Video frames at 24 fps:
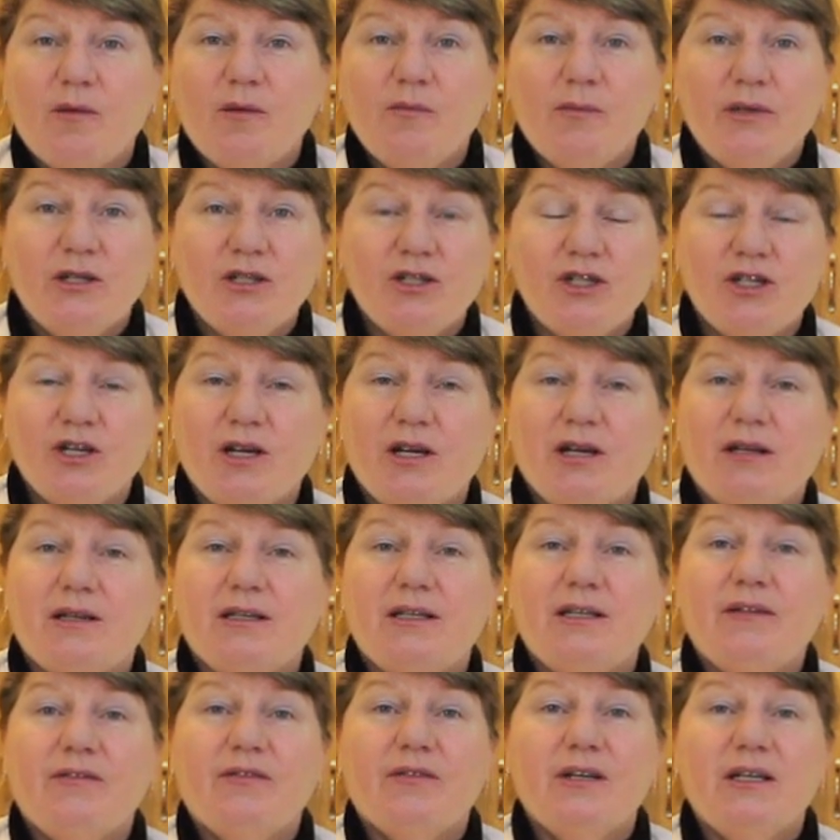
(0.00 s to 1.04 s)
and we share
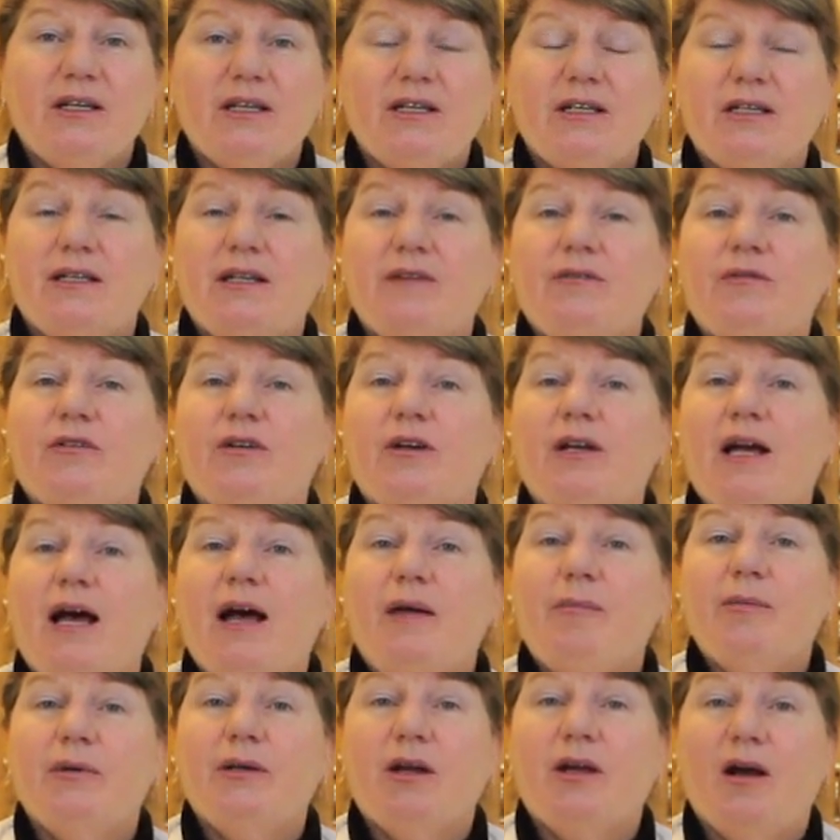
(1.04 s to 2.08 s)
different, different
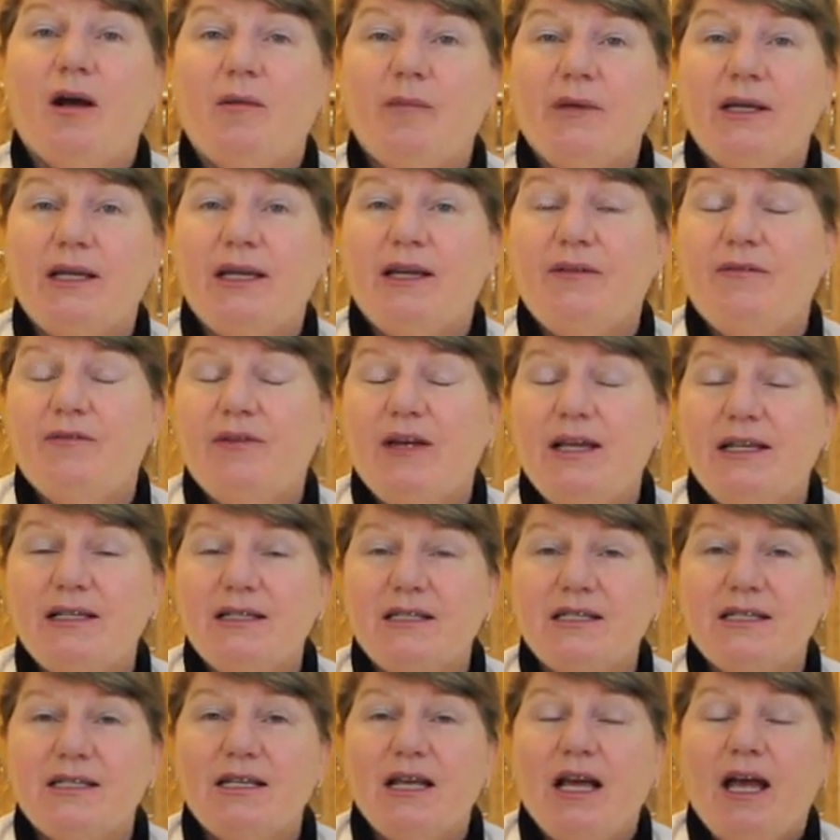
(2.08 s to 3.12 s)
up-and-coming
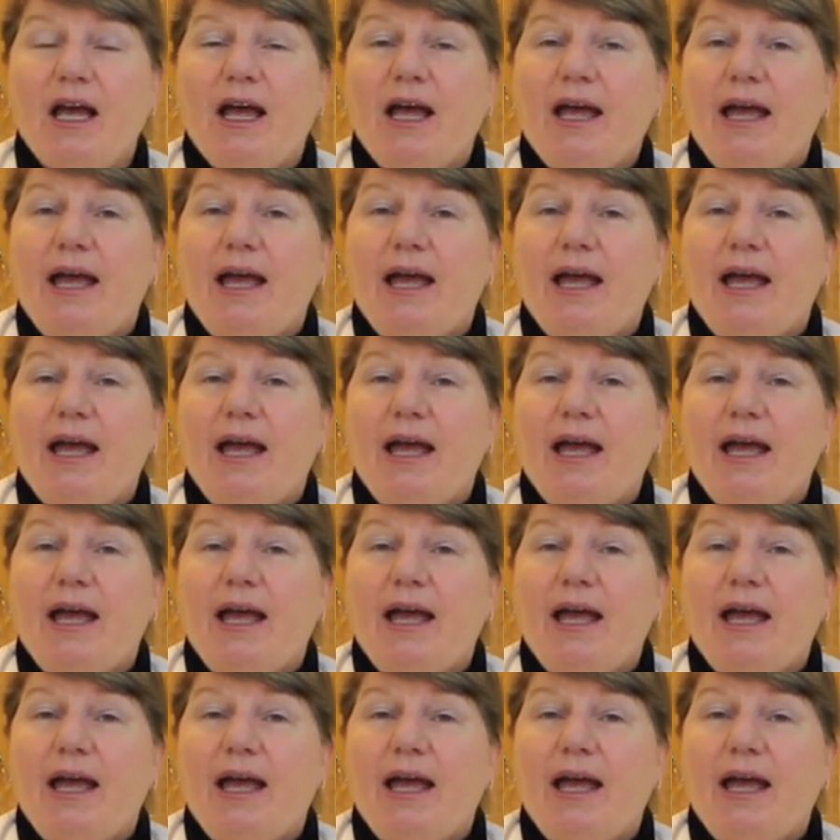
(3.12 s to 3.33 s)
events